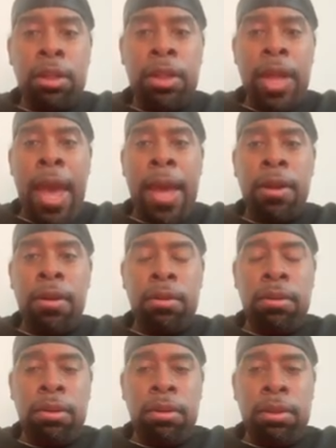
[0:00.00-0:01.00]

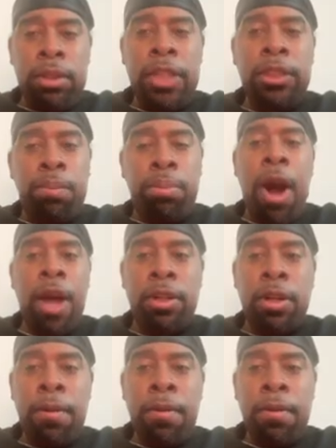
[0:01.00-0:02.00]
that this
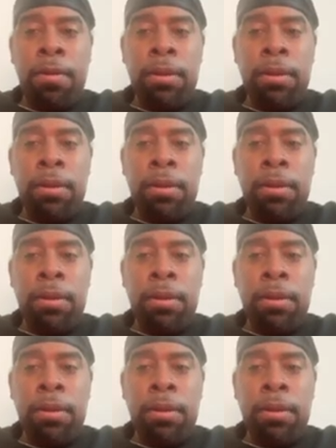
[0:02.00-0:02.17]
brother,